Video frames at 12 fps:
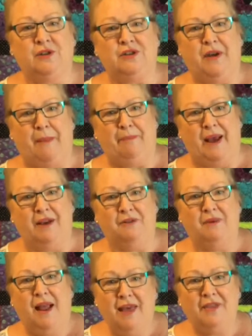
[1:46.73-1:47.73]
scrap bucket,
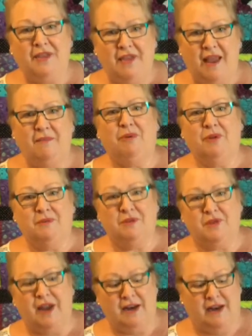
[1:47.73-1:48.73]
rather than put them
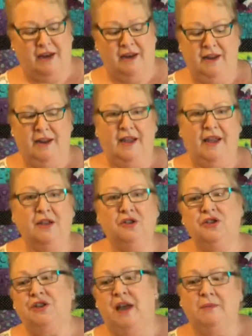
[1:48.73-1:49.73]
straight in, cut
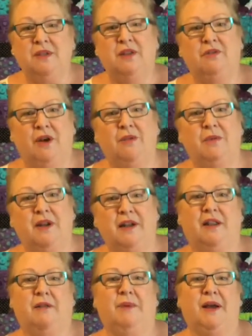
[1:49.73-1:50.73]
your shapes and throw them in
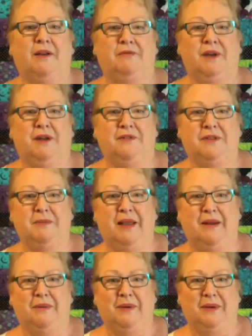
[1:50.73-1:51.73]
another bucket ready for some
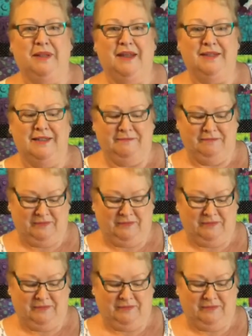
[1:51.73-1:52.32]
handwork later.